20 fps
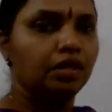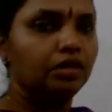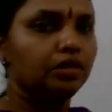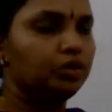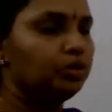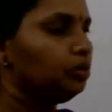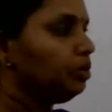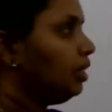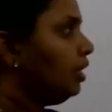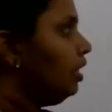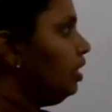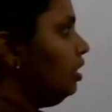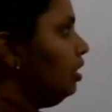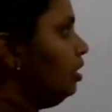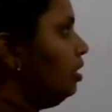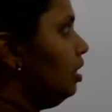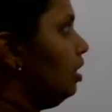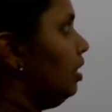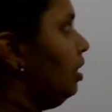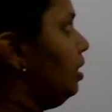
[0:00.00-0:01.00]
So here
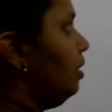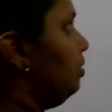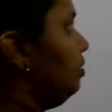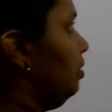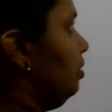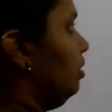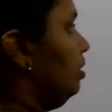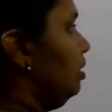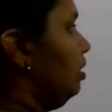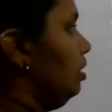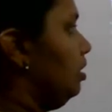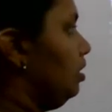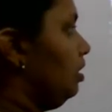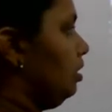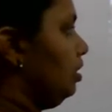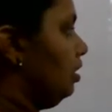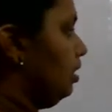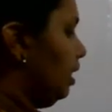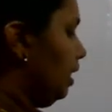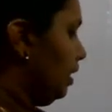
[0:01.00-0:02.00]
I have
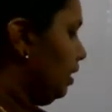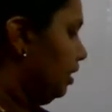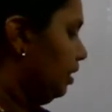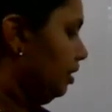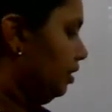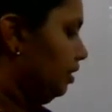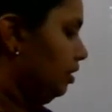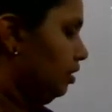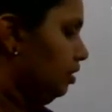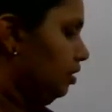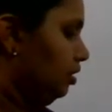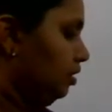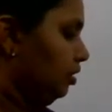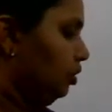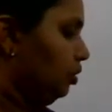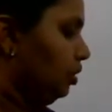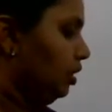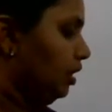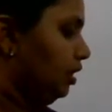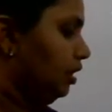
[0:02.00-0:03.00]
write it
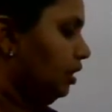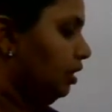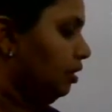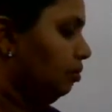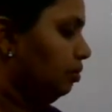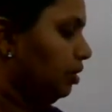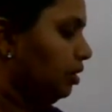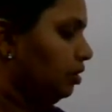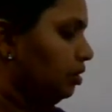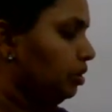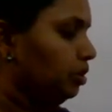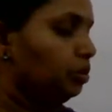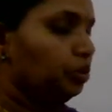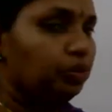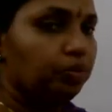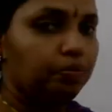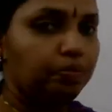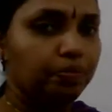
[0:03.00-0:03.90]
together because no